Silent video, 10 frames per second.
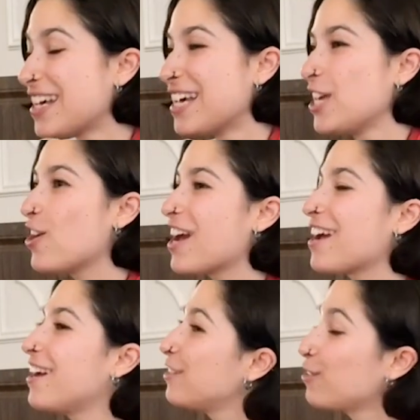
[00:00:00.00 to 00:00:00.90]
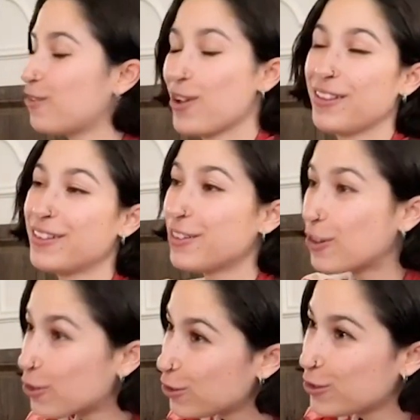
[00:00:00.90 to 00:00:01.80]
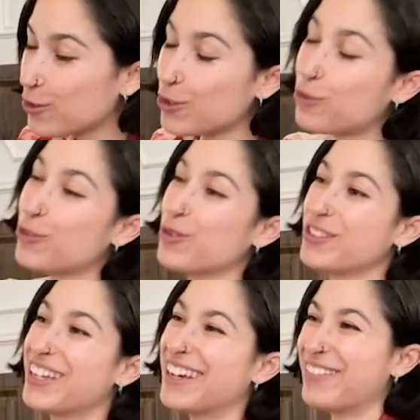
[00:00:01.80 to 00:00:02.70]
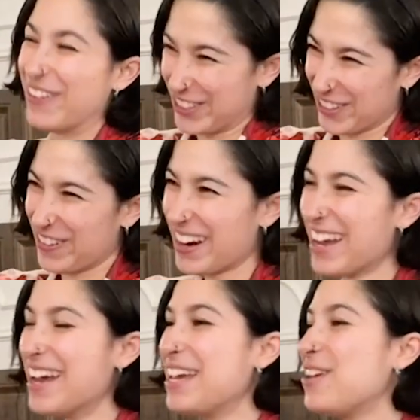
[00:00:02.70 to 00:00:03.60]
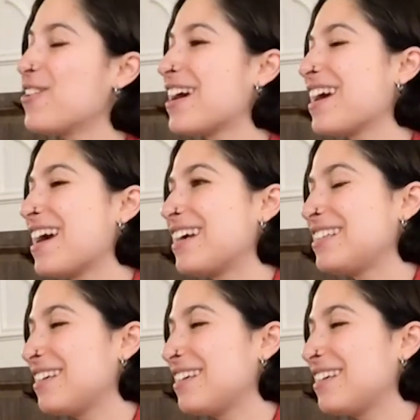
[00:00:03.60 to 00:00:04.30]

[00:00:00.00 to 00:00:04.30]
you can get good food, also. You can get